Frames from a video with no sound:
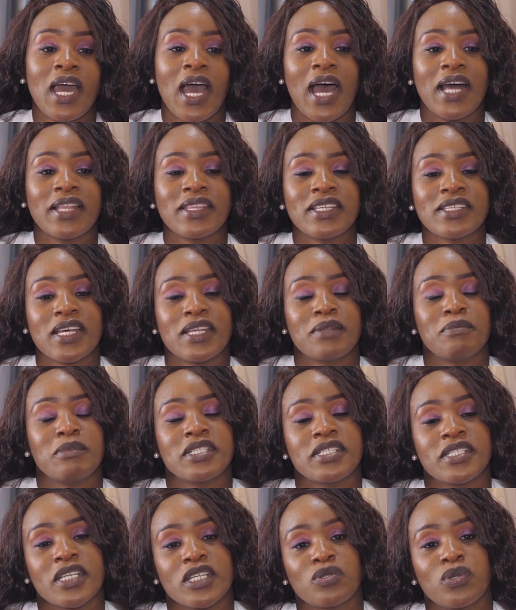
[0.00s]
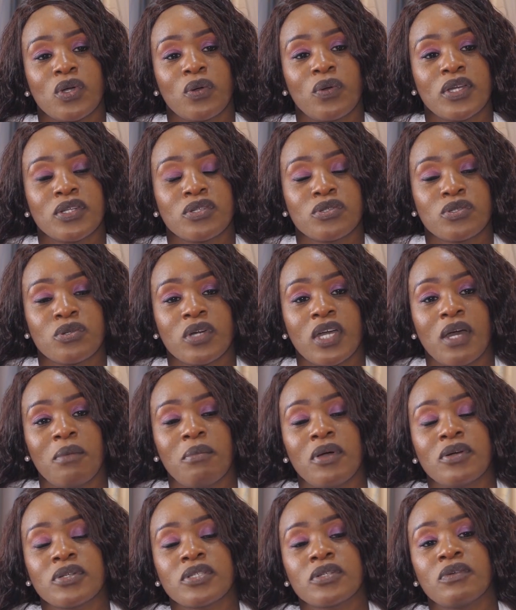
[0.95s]
and these are the mistakes we're going to talk
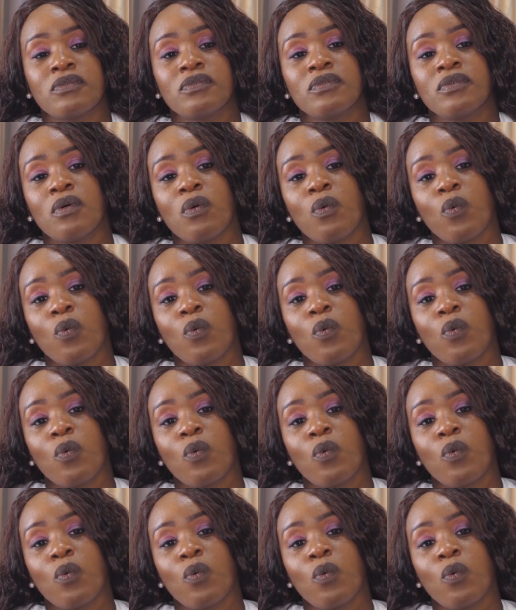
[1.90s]
about of